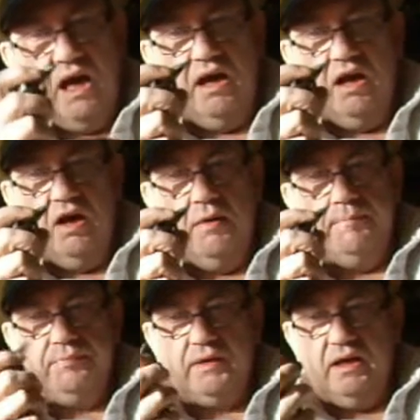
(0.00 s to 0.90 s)

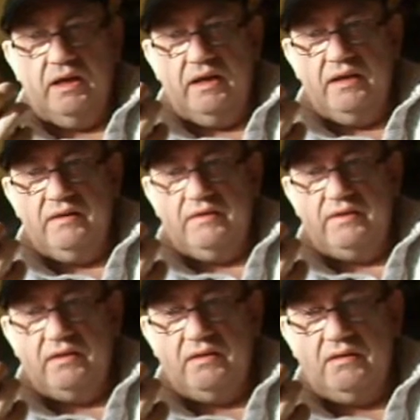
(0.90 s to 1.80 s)
Um, and
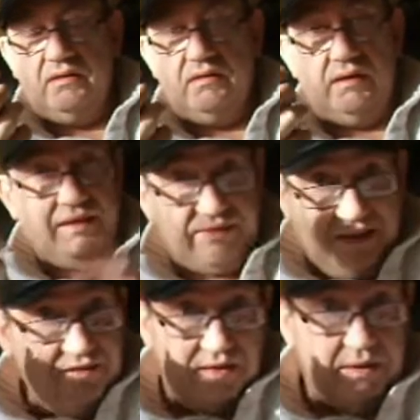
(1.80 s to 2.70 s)
he
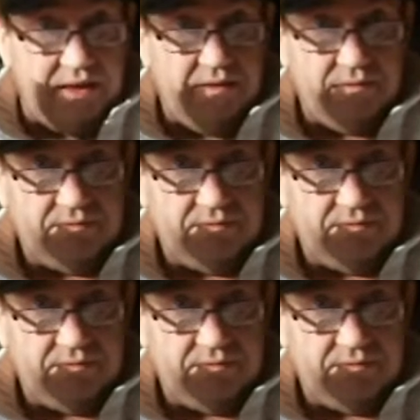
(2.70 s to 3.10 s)
sent it me.